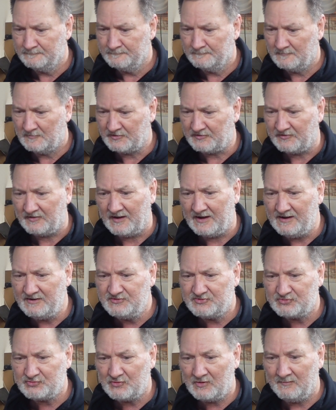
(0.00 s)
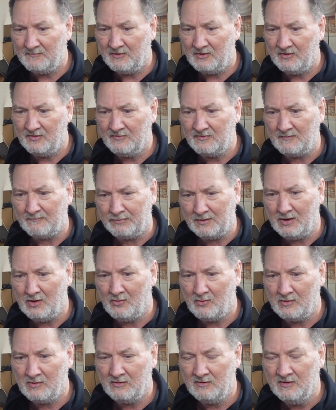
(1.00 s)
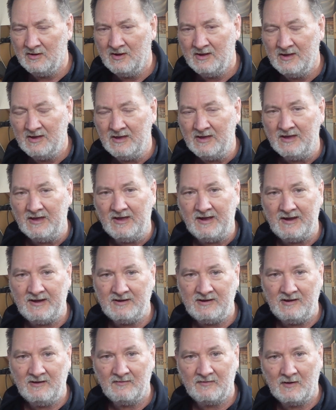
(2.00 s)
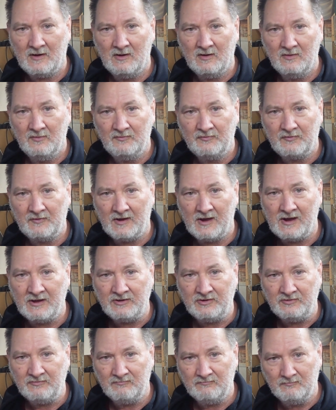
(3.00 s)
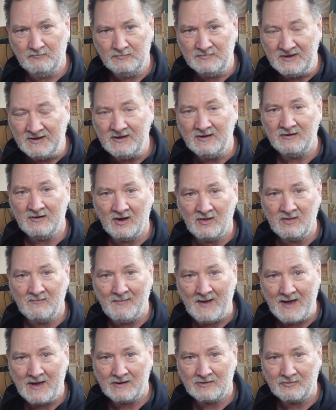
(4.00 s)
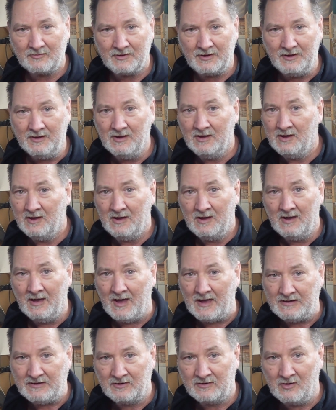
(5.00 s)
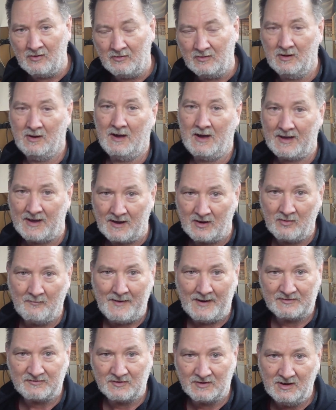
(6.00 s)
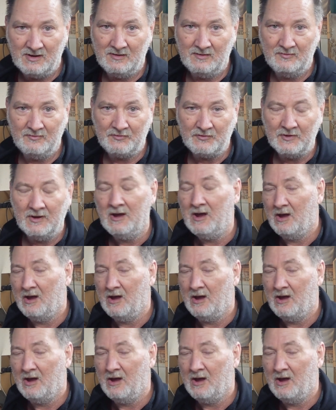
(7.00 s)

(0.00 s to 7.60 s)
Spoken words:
what's the hedge trimmer, the blower, any of those, and you need another battery, and you're going, I gotta go back to Lowe's.